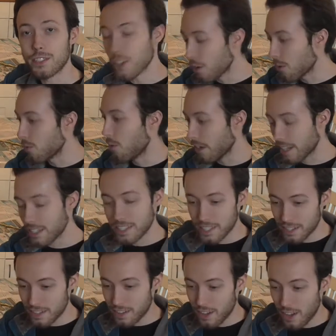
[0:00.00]
So what I
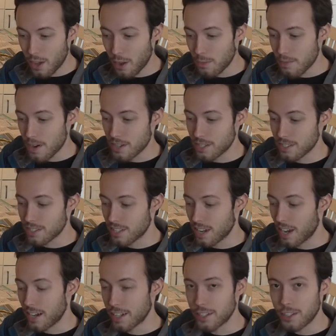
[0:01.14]
did was
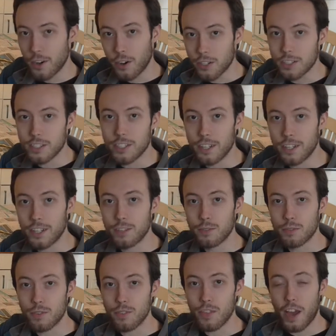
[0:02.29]
I got the
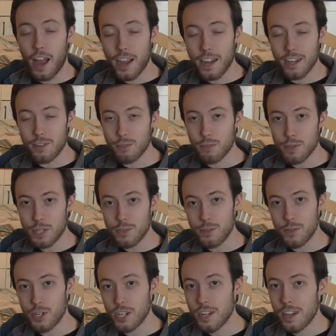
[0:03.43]
height of
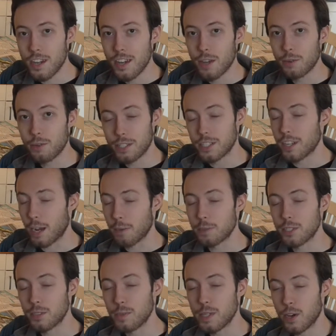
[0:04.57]
Ryuji, which
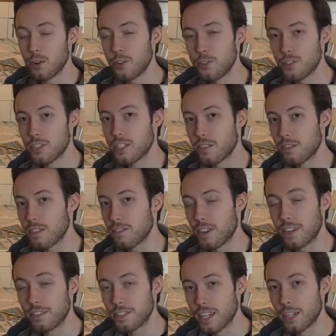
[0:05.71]
happened to be
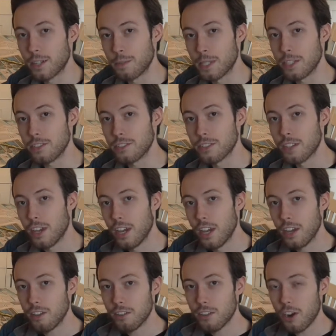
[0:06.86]
175 centimeters,
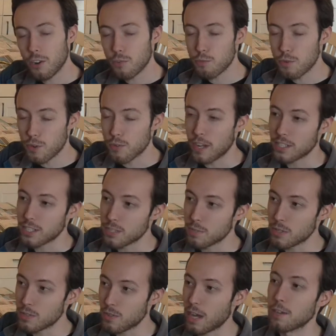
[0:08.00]
got a rough
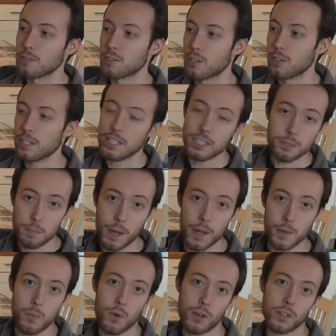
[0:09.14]
estimate of how tall his
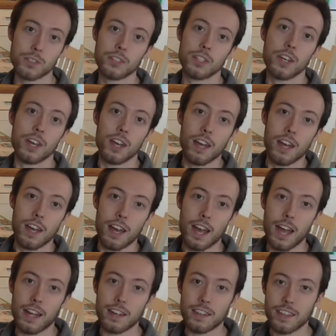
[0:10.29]
pipe was,
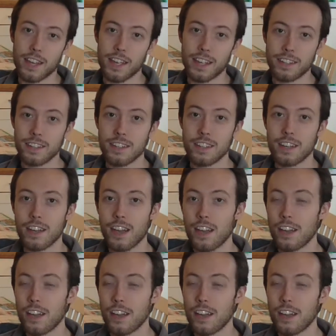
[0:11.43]
and then